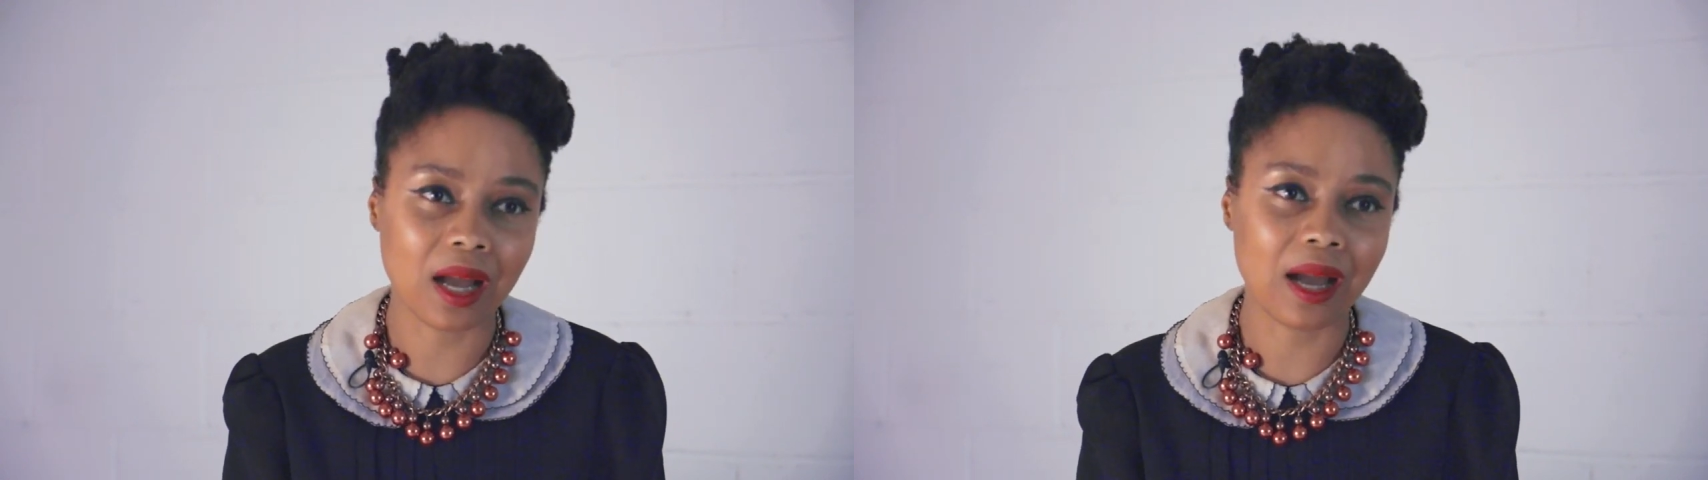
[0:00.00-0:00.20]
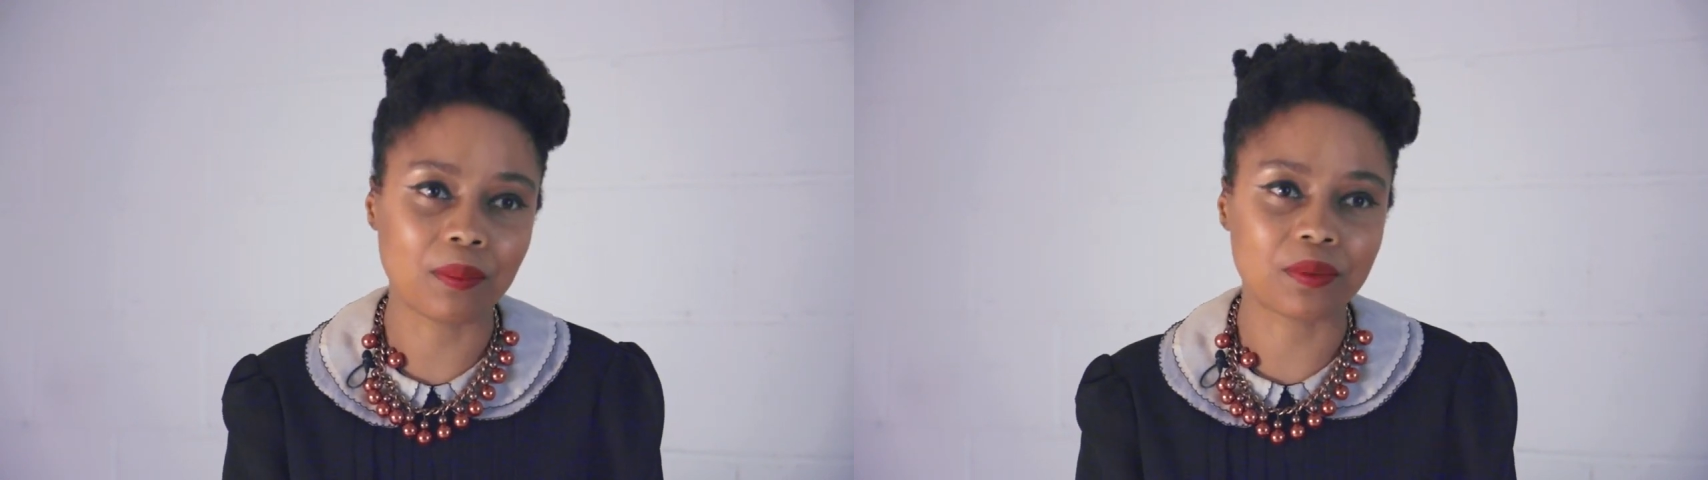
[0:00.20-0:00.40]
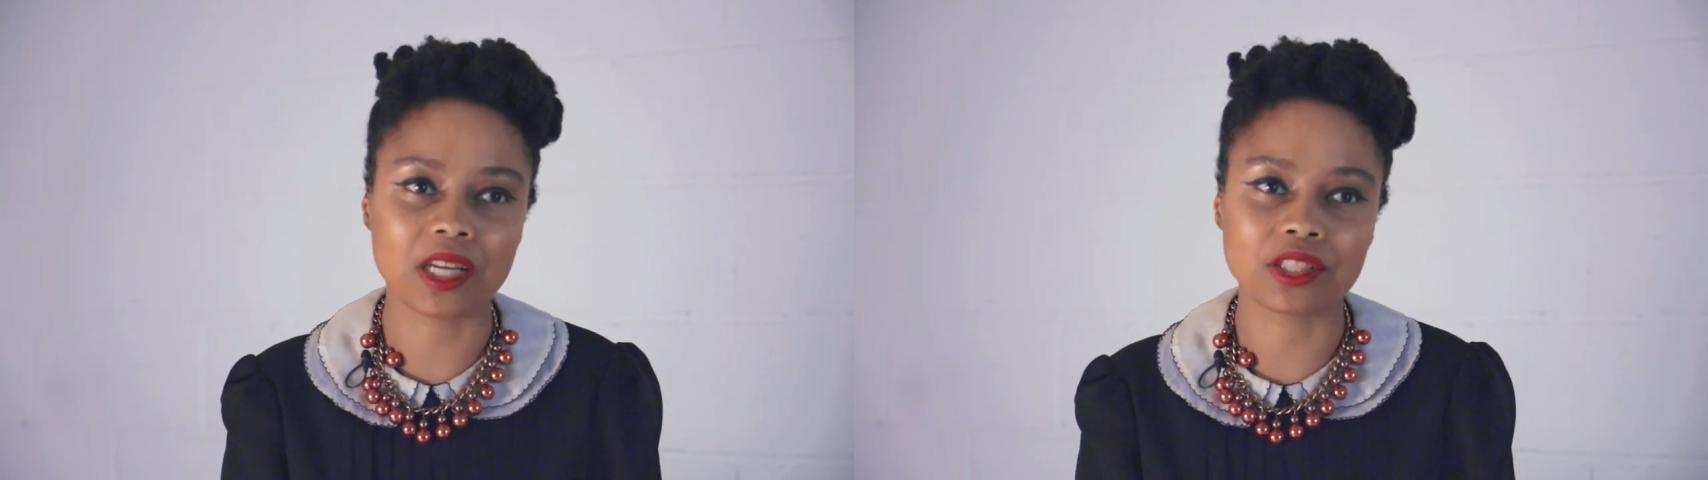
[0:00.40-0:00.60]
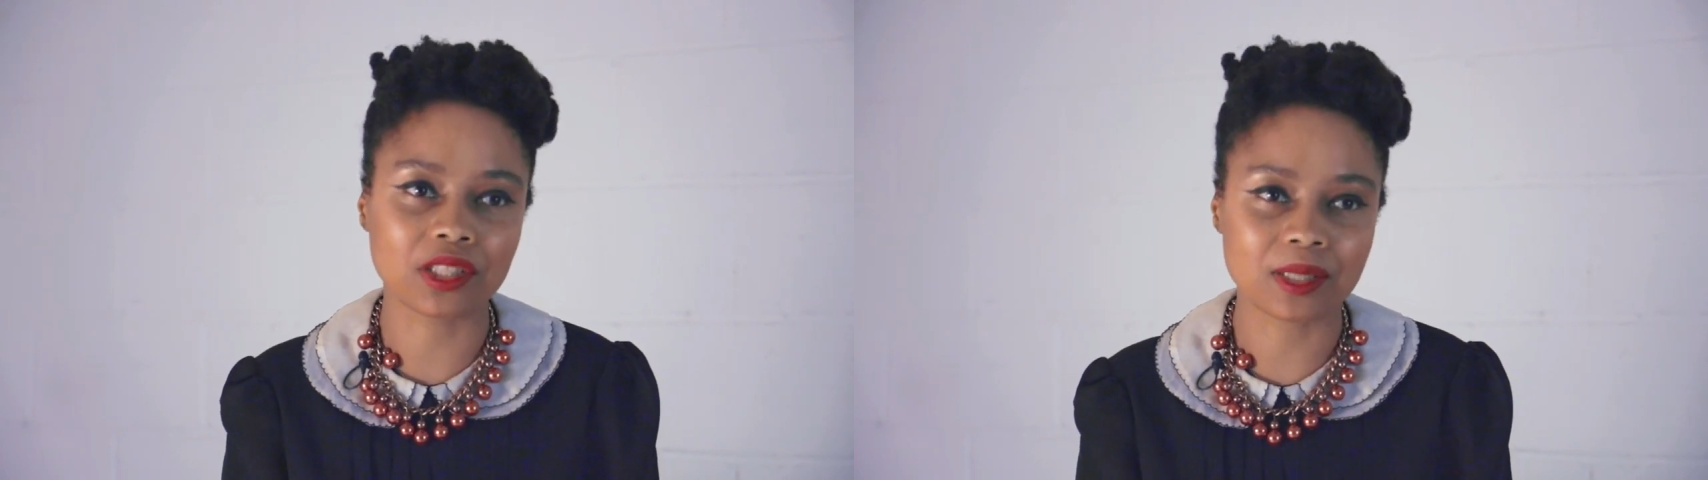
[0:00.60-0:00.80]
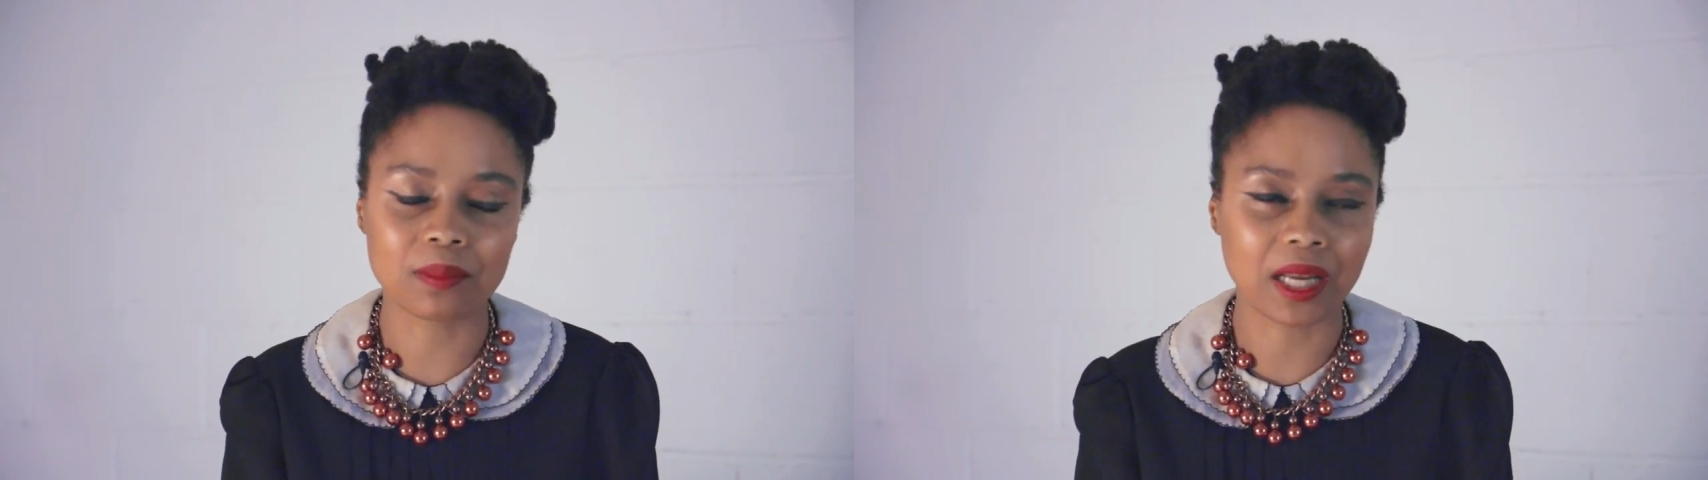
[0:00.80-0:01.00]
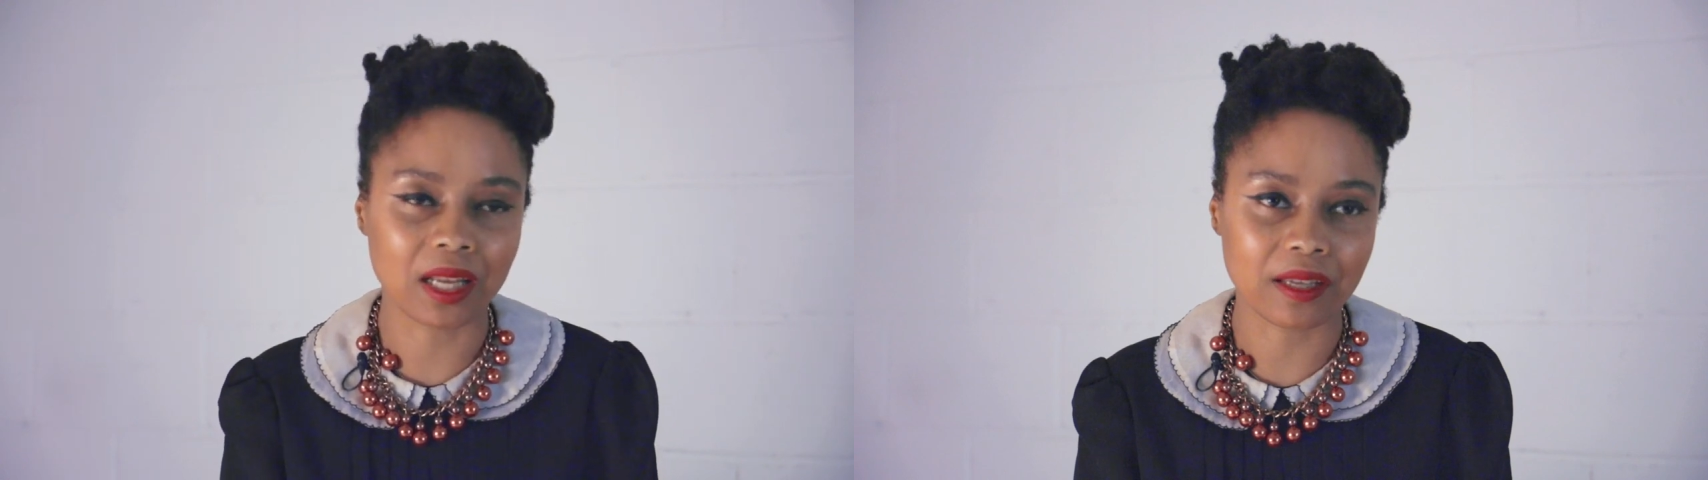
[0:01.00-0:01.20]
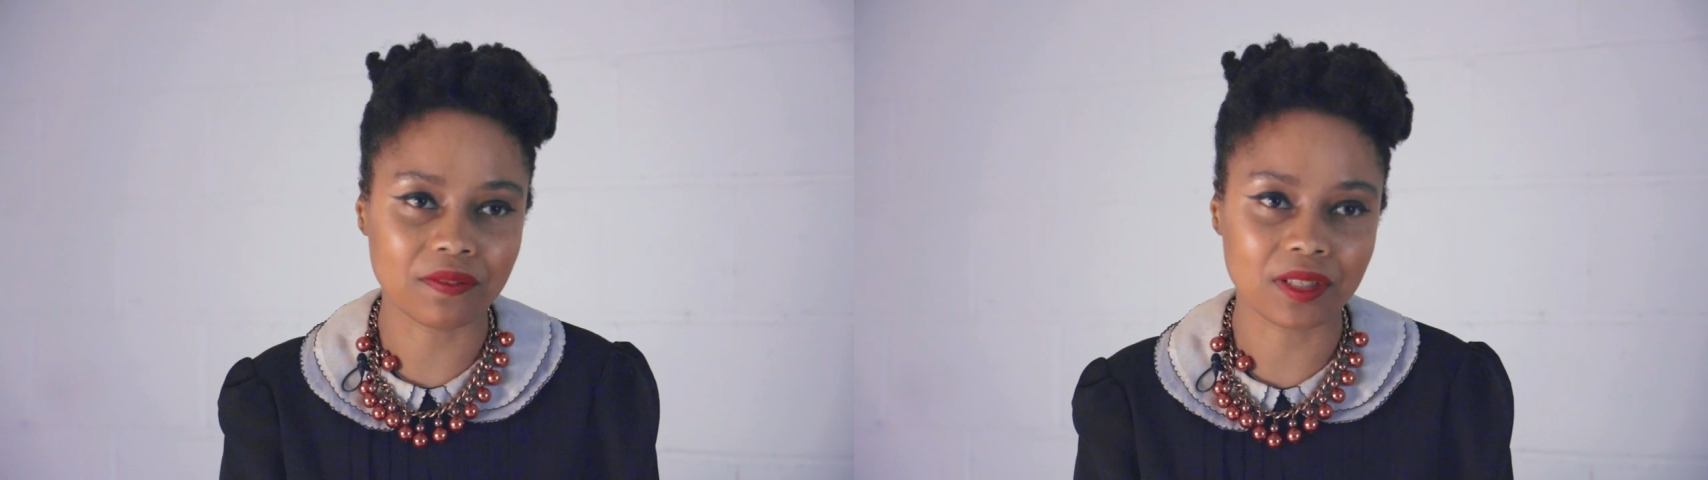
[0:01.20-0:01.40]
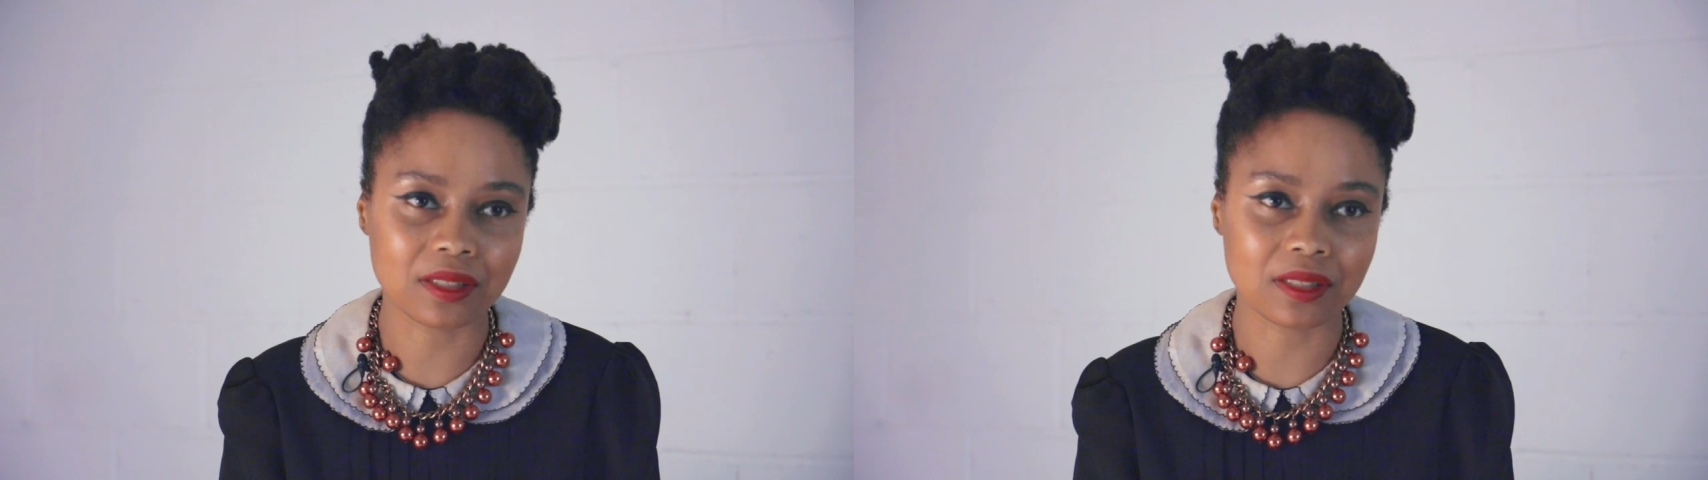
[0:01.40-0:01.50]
how precious my life